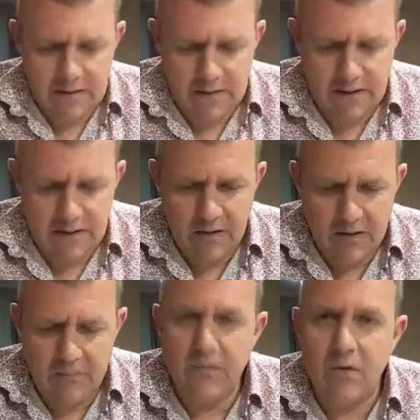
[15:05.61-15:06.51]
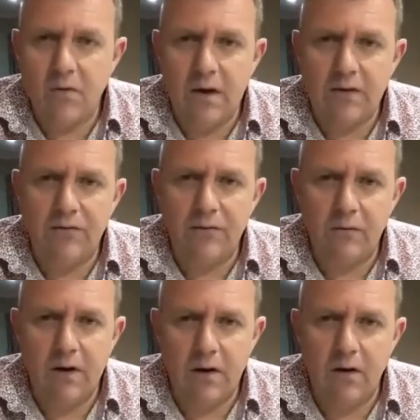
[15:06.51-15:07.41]
I know them for
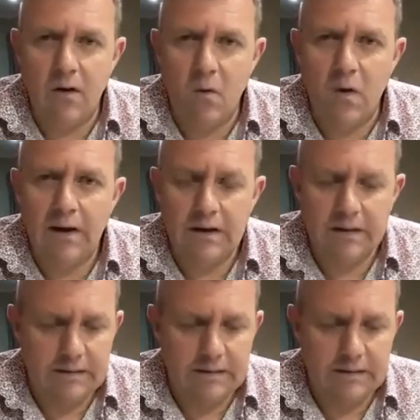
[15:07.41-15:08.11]
quite a long while,